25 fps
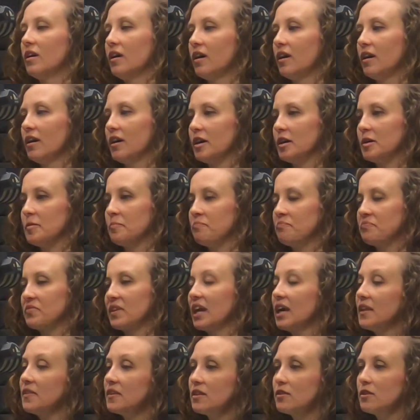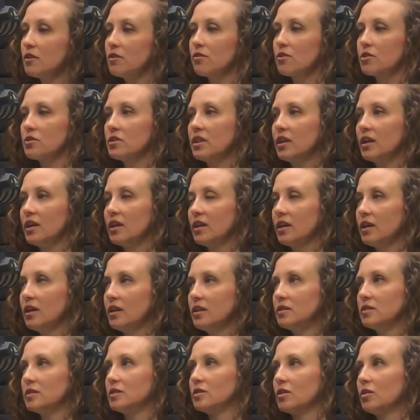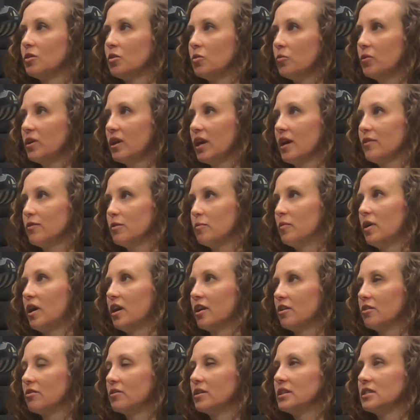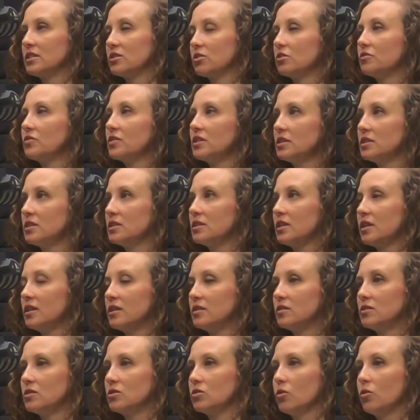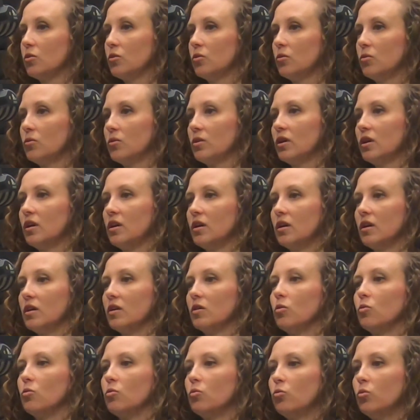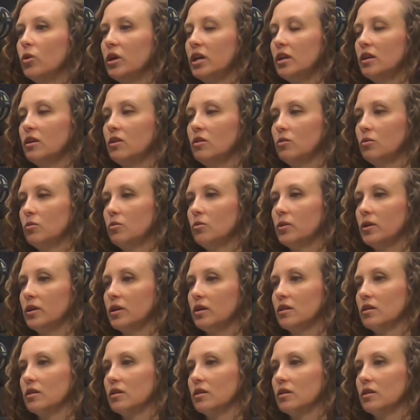And then the third thing is we have a monitoring service. And so when you